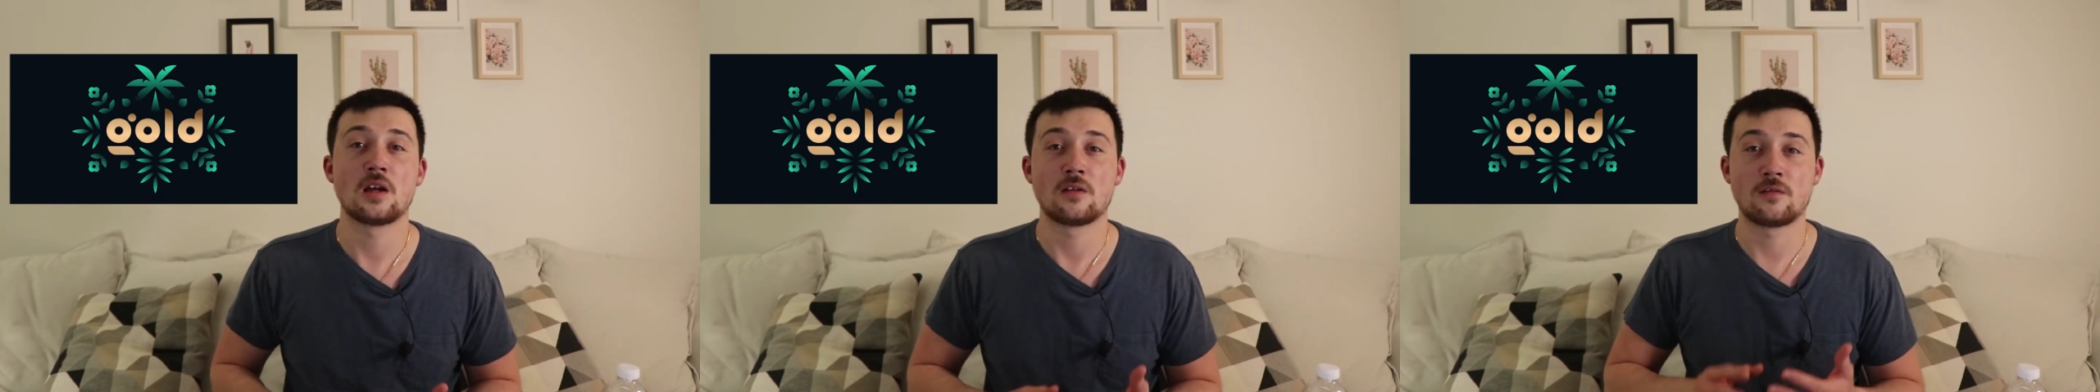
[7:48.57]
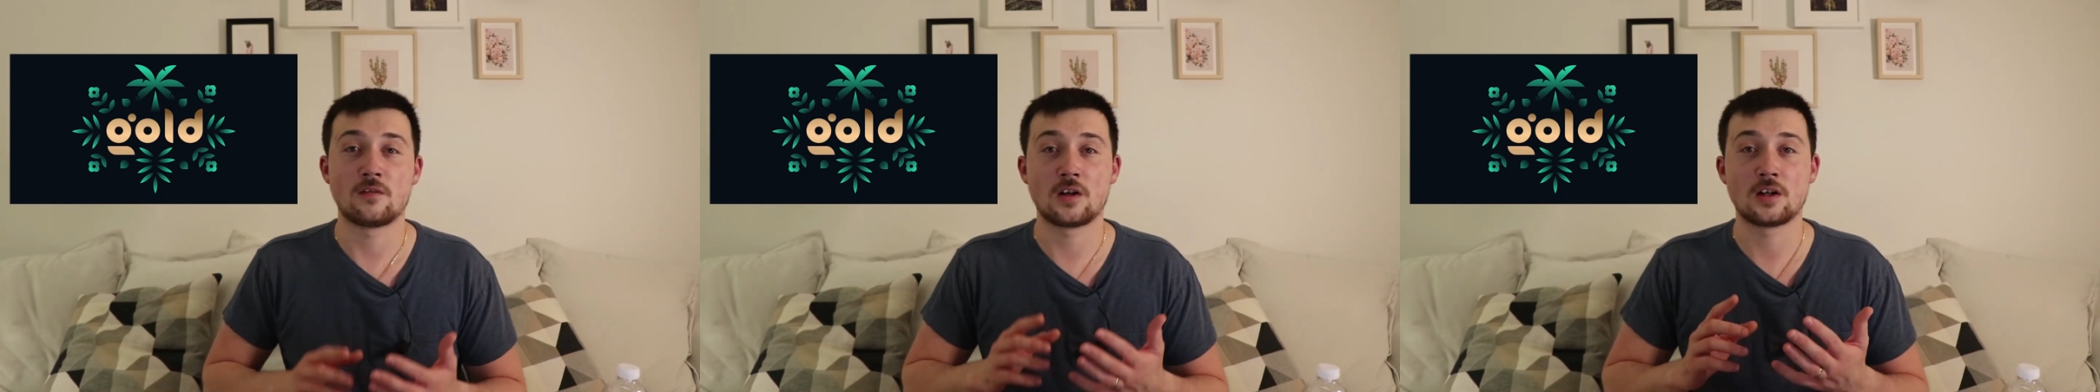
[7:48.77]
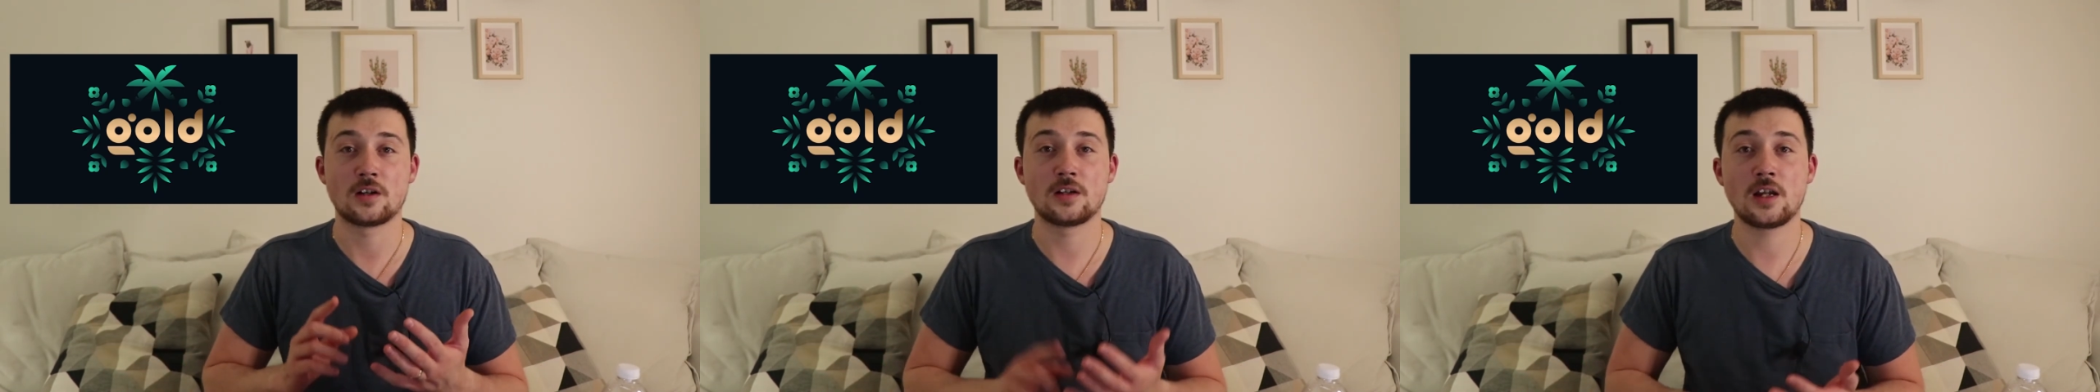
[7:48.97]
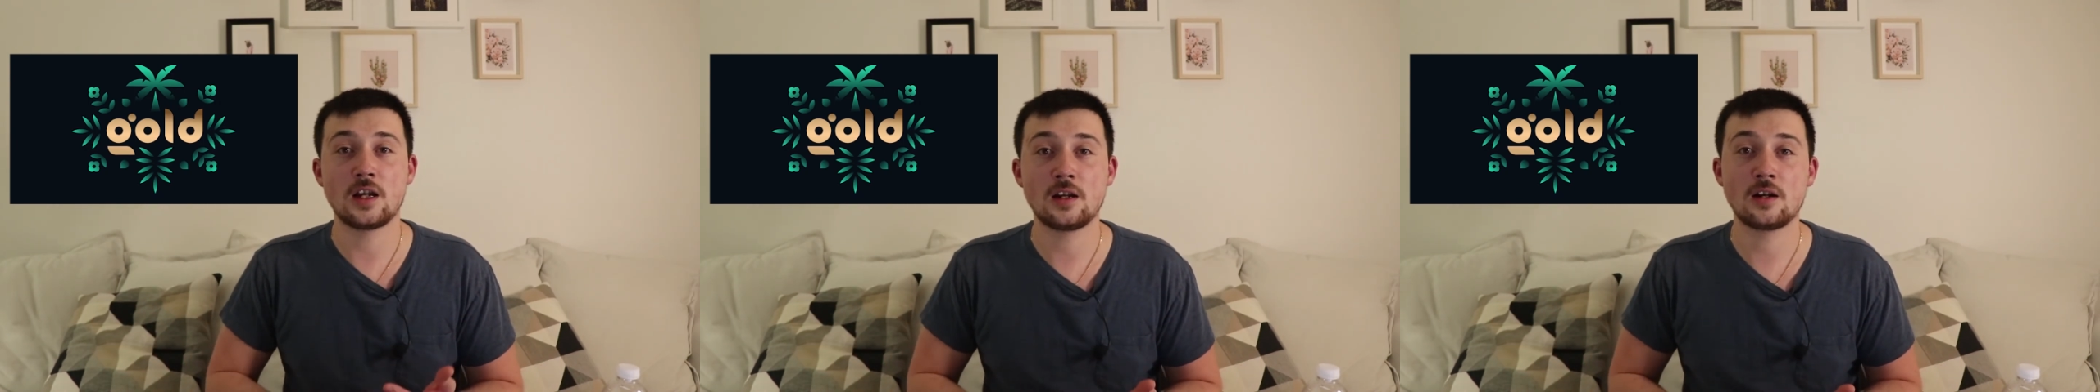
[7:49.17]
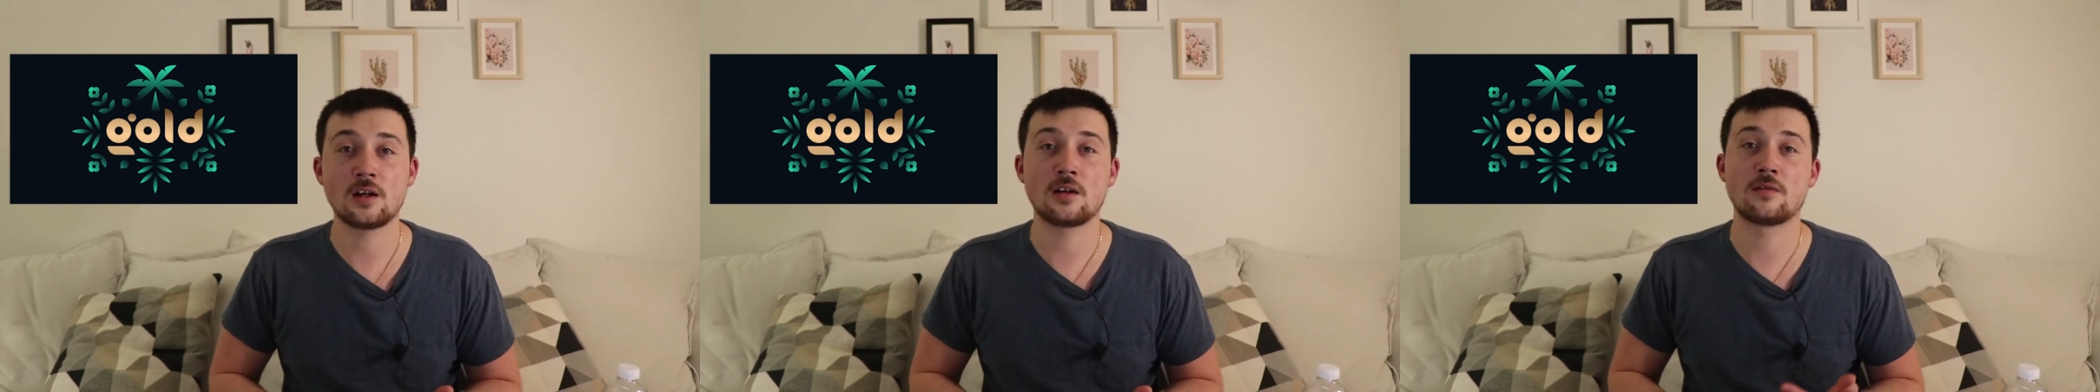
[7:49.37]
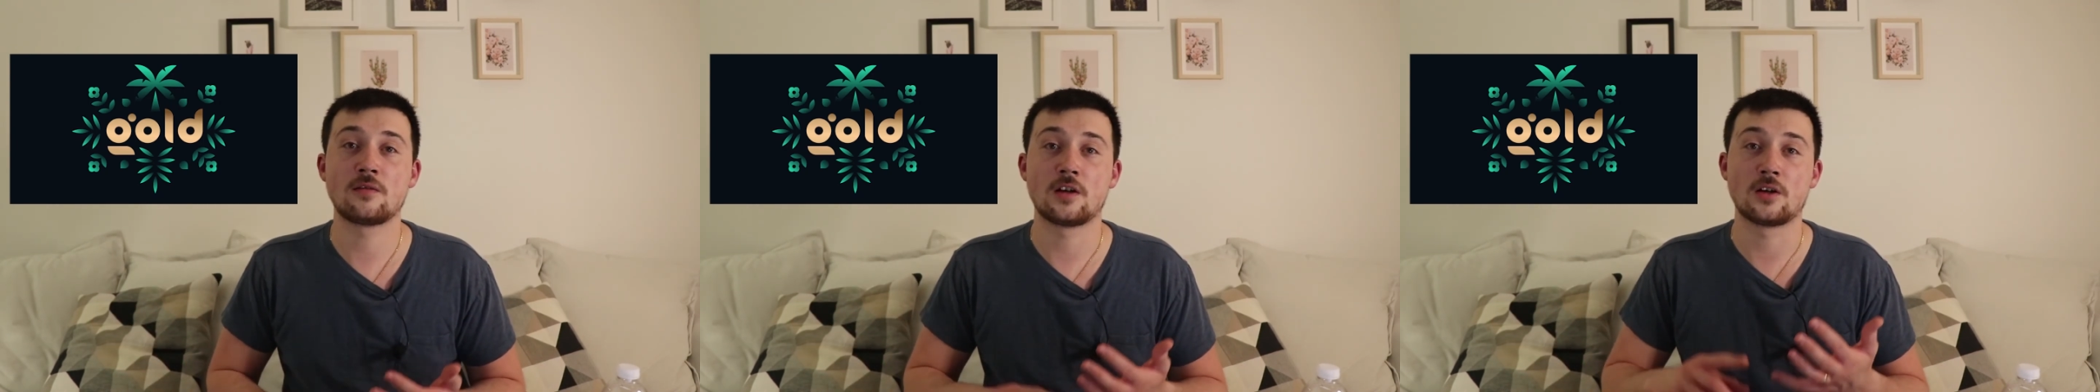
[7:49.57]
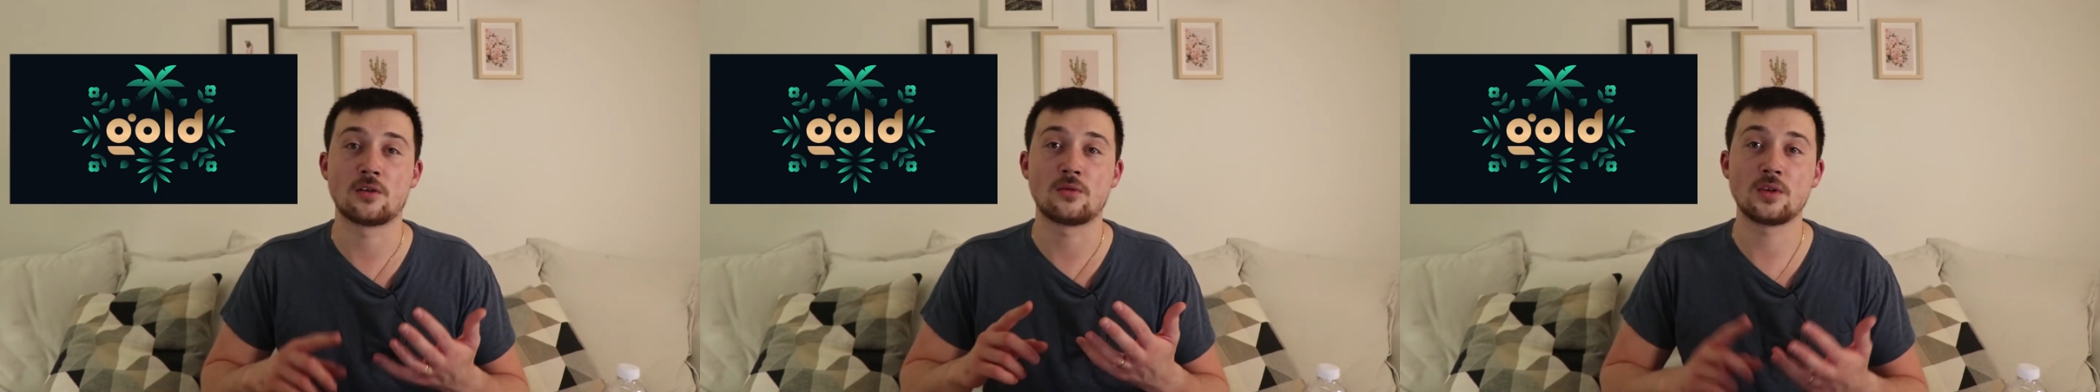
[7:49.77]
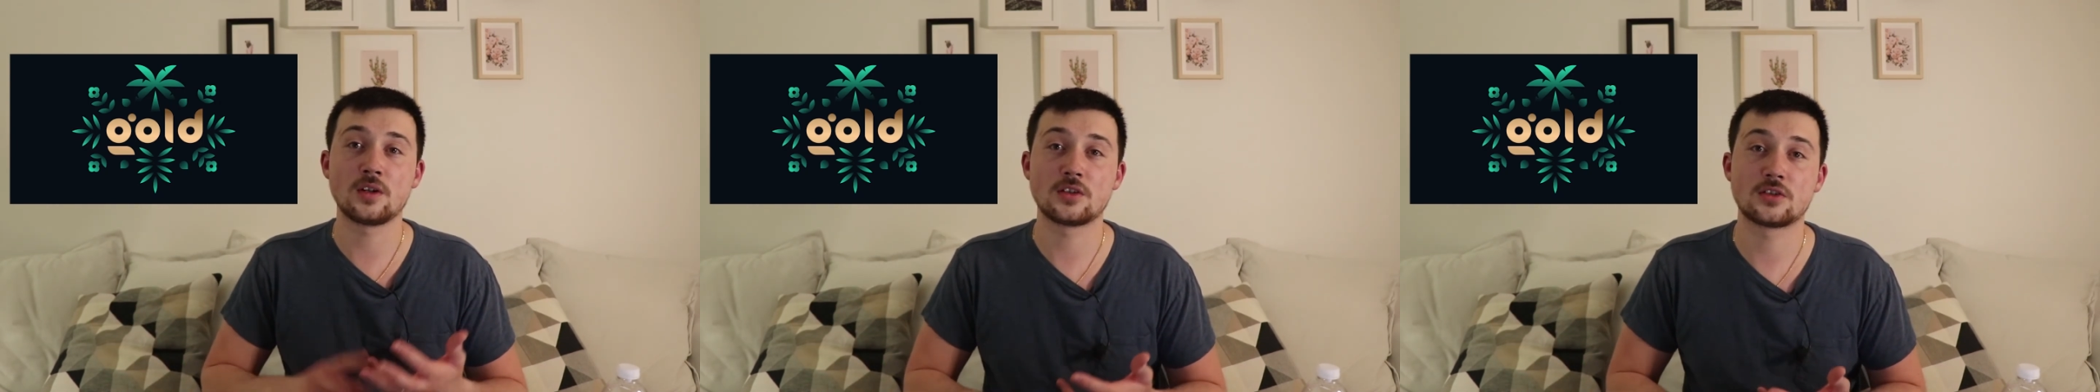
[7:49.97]
Their data, their
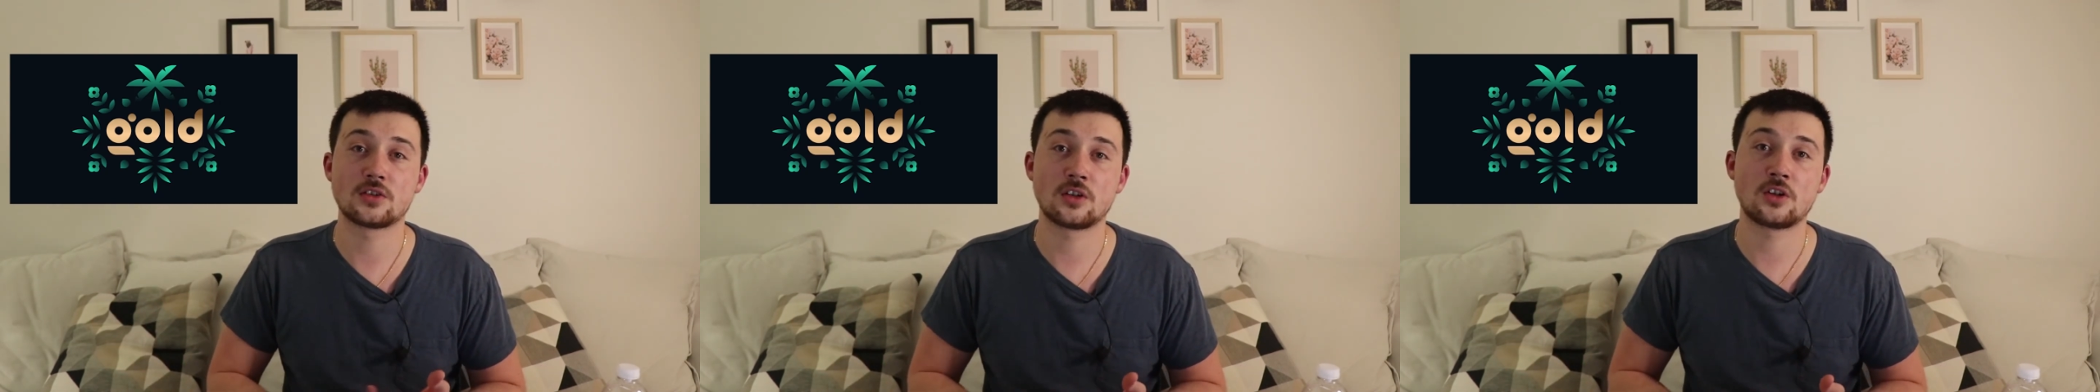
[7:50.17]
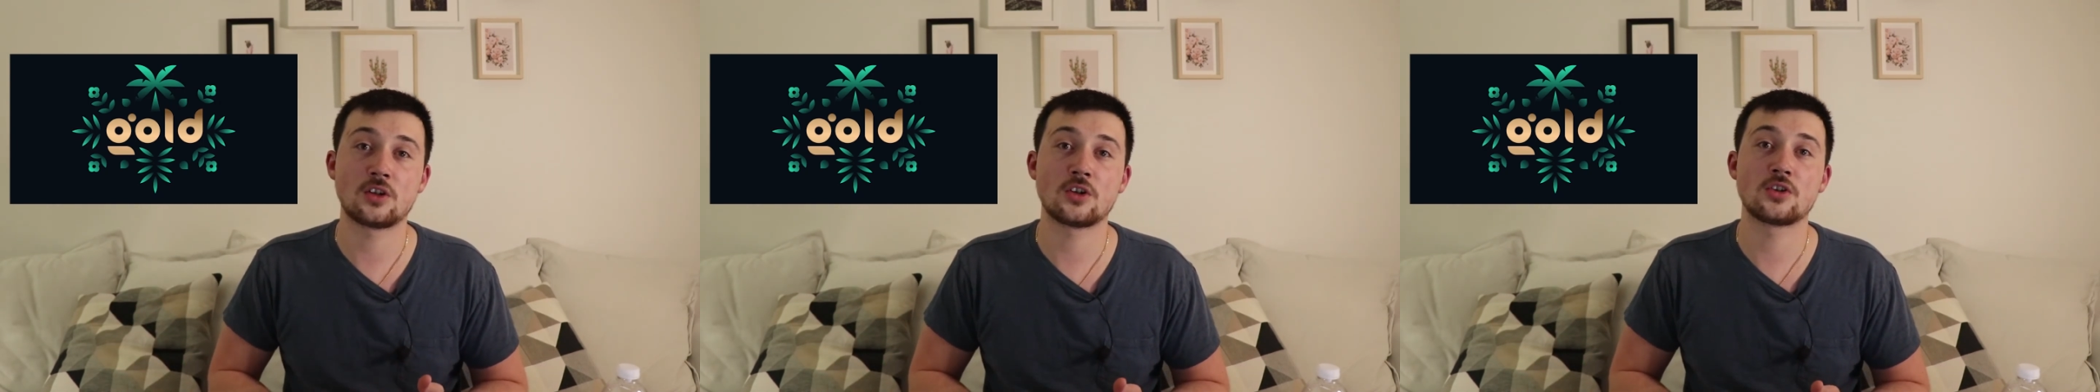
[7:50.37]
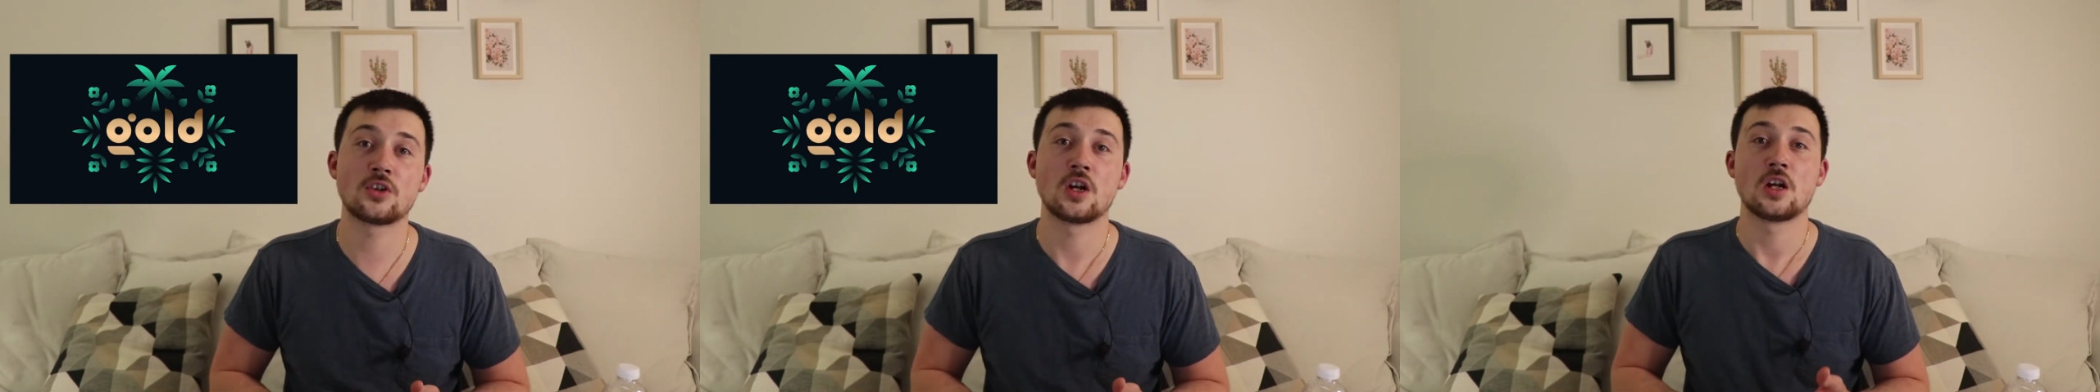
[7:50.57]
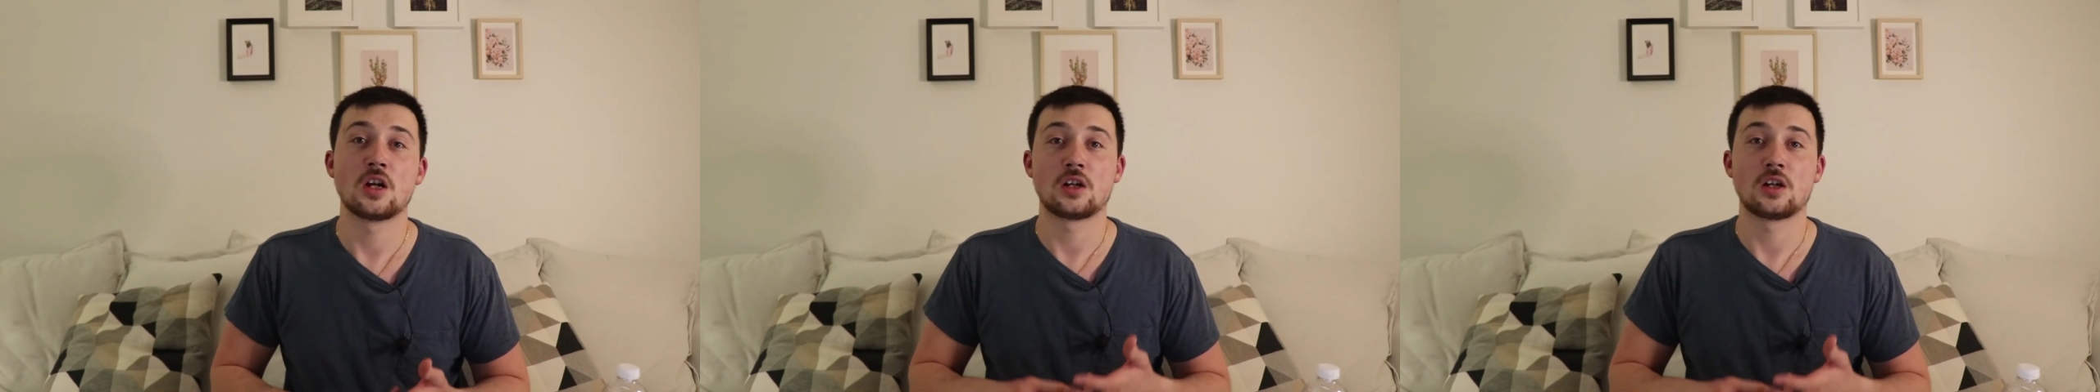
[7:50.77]
research,